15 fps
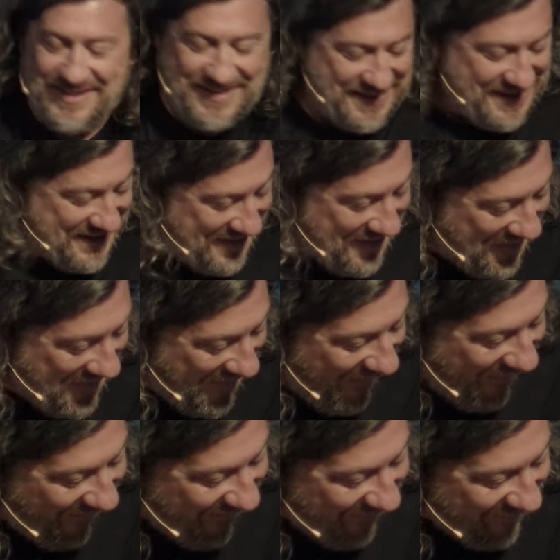
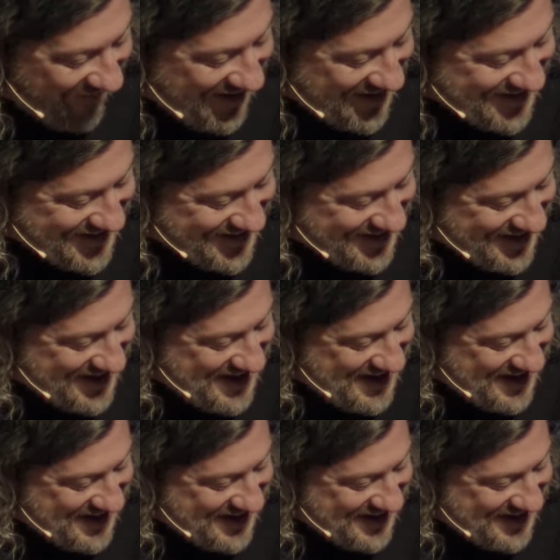
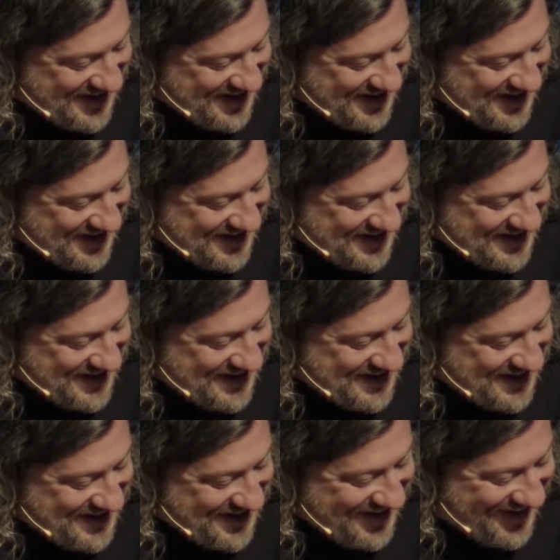
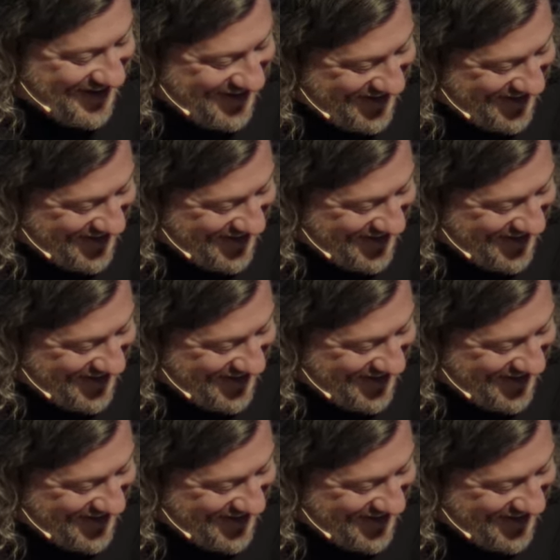(no one is talking)